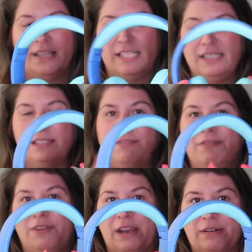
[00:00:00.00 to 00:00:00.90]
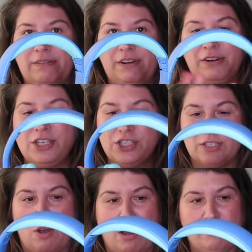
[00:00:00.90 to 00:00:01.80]
This is very, very
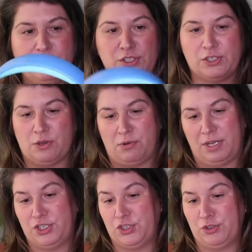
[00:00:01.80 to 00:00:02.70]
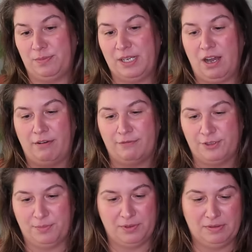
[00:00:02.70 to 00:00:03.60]
soft, so it should be
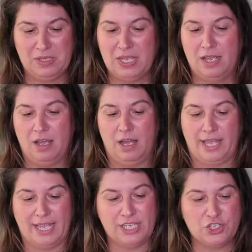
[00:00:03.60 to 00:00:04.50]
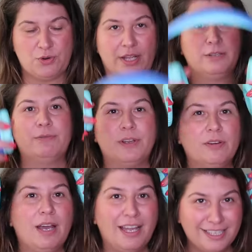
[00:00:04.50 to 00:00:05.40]
comfortable. I can try them for
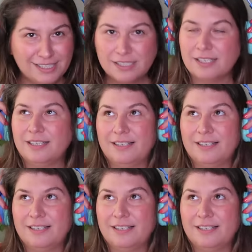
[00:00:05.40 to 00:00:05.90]
you guys.